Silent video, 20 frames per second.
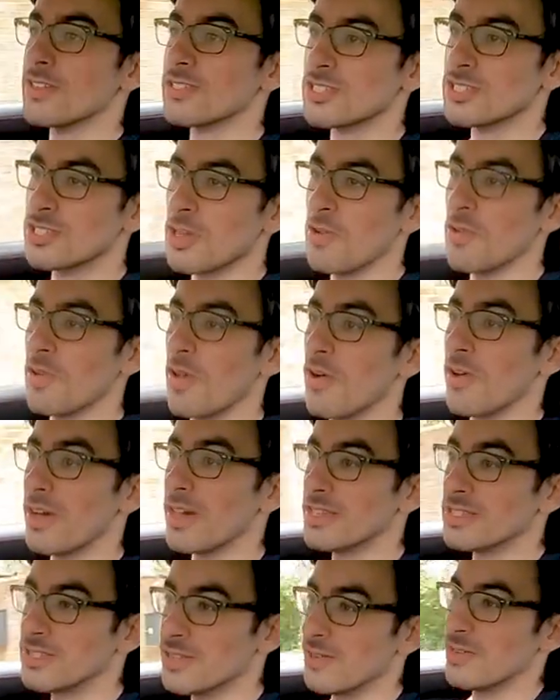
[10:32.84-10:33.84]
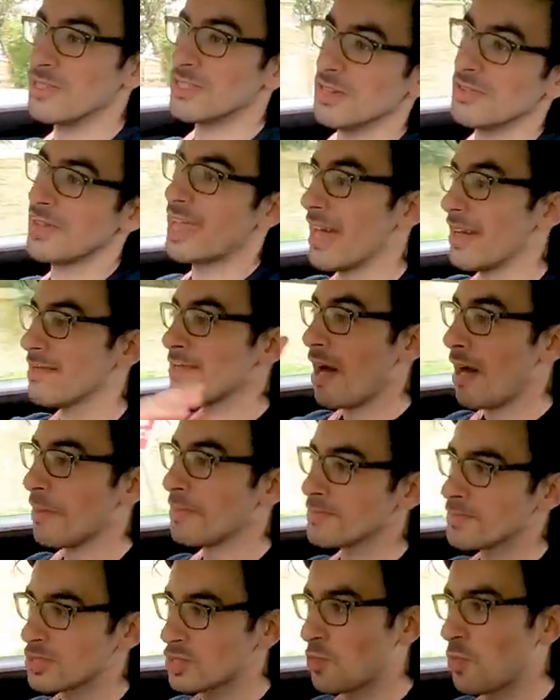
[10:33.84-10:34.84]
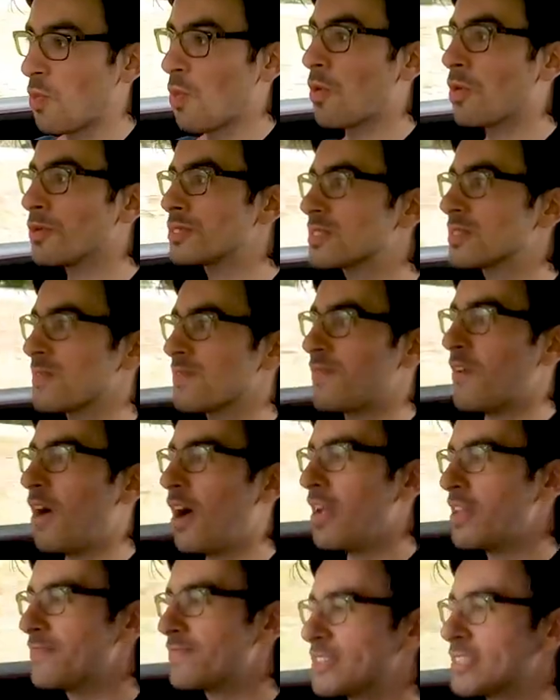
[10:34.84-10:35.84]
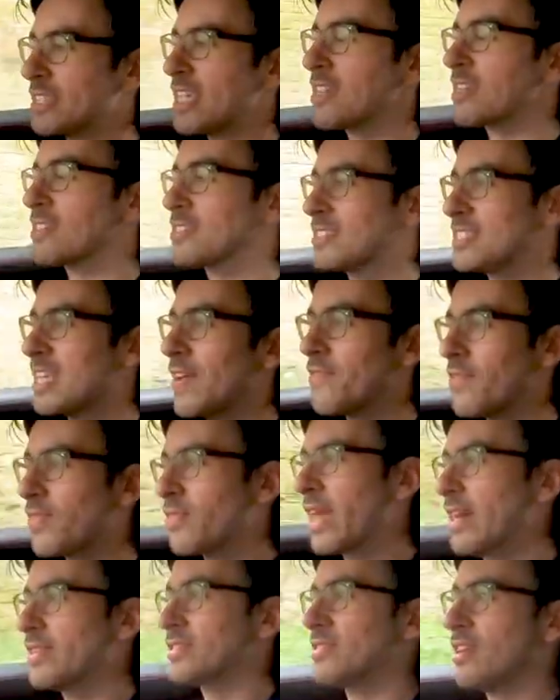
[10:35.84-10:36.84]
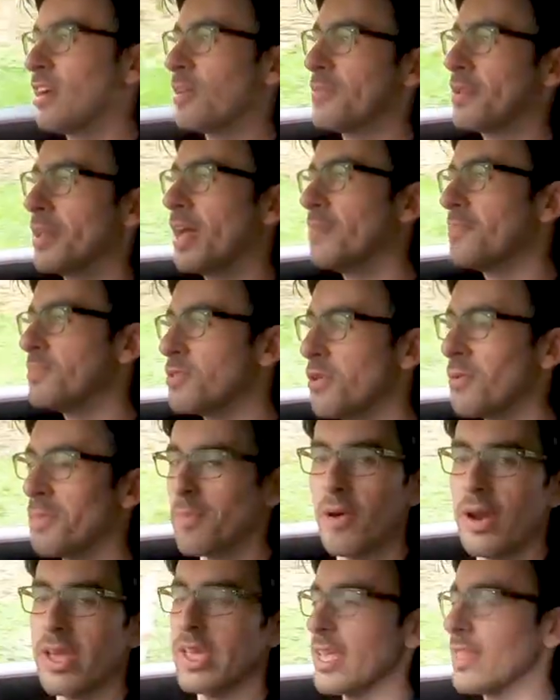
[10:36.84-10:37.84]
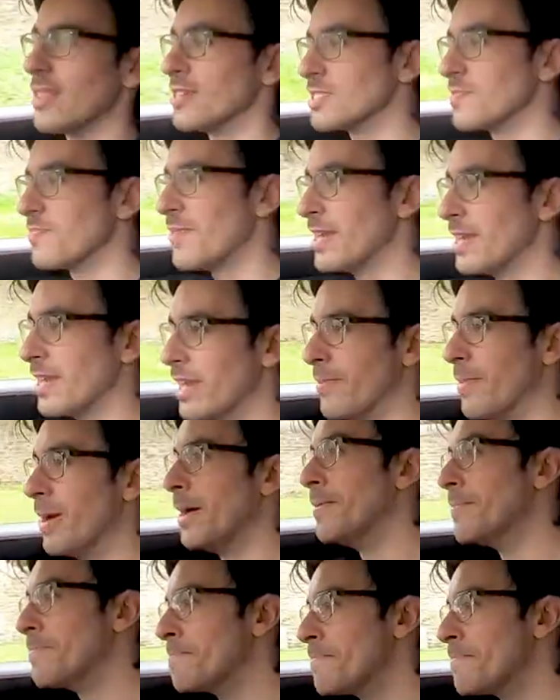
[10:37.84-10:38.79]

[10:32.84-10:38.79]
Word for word: is so long, and as soon as you get up towards five, six, seven thousand R P M, you're breaking the speed limit.